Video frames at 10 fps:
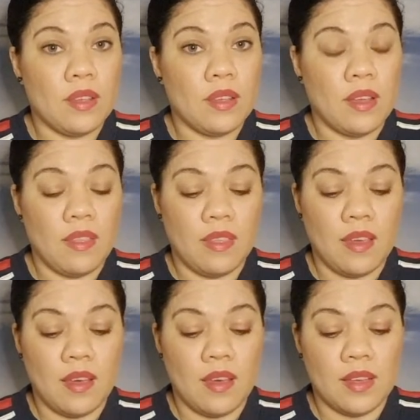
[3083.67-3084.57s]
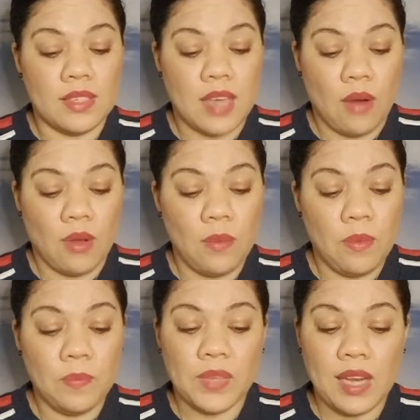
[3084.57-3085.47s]
the tarot,
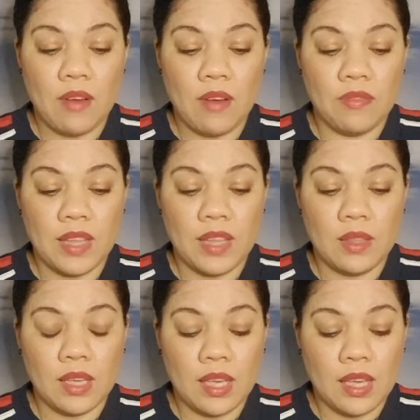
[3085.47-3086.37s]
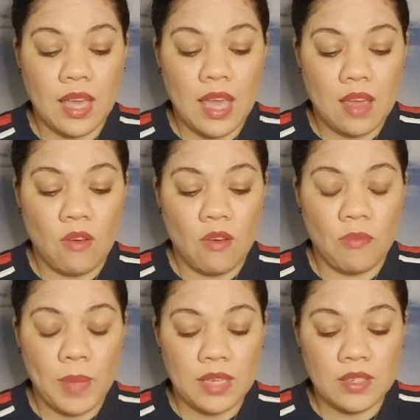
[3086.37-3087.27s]
clarified the King of
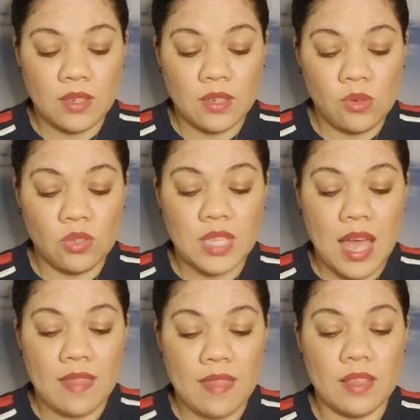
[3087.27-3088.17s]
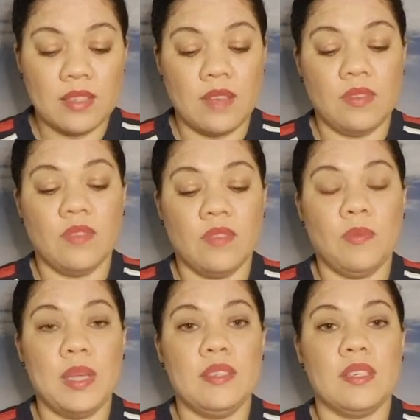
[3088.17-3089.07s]
Pentacles and the Seven of
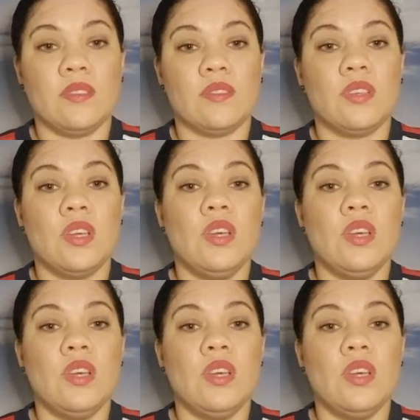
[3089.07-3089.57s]
Pentacles.